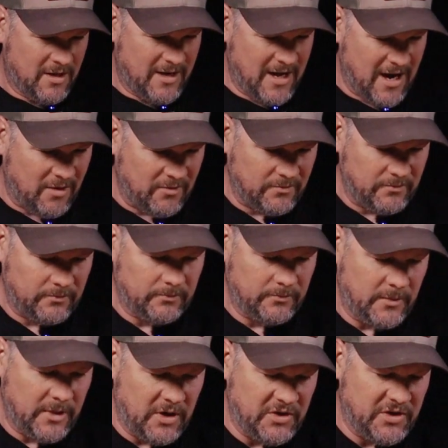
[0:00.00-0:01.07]
Now,
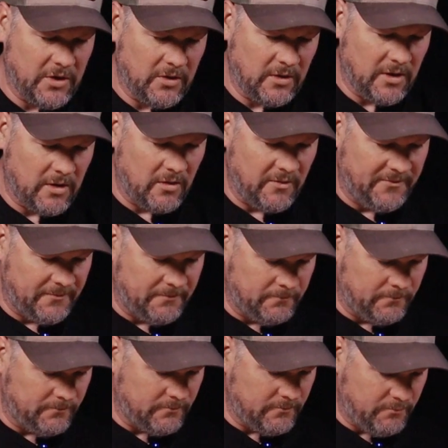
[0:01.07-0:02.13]
here's their little
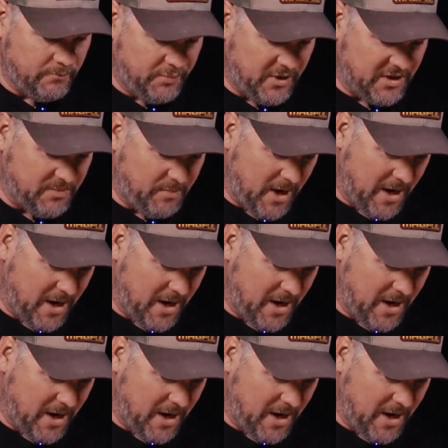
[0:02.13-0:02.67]
piece of